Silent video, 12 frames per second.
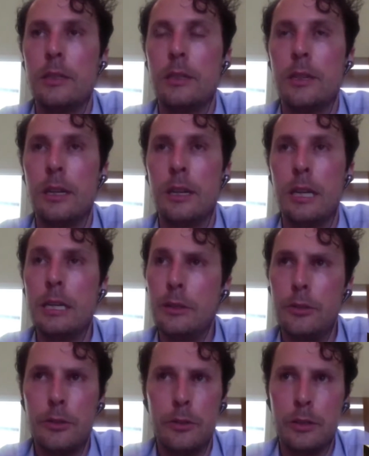And
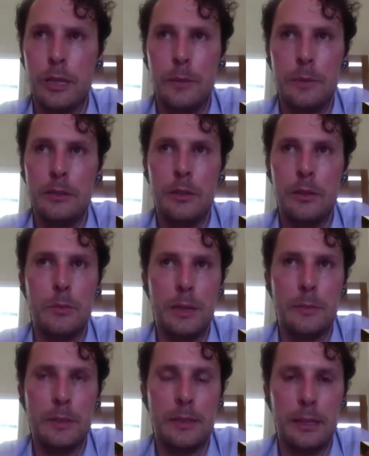insurance companies don't make
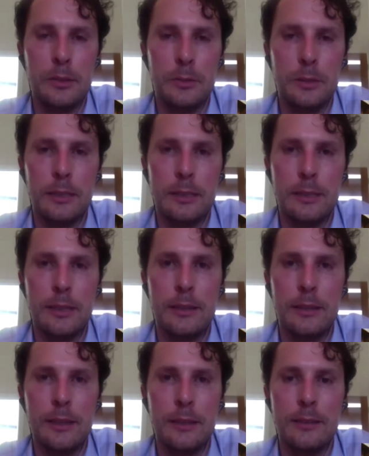mistakes with things like
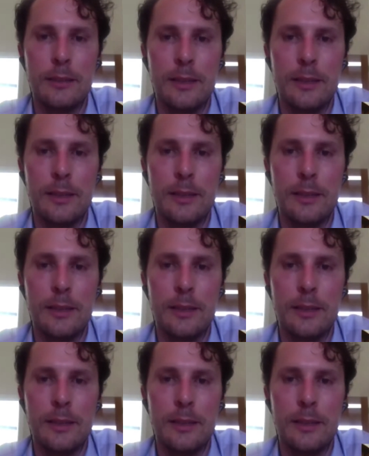this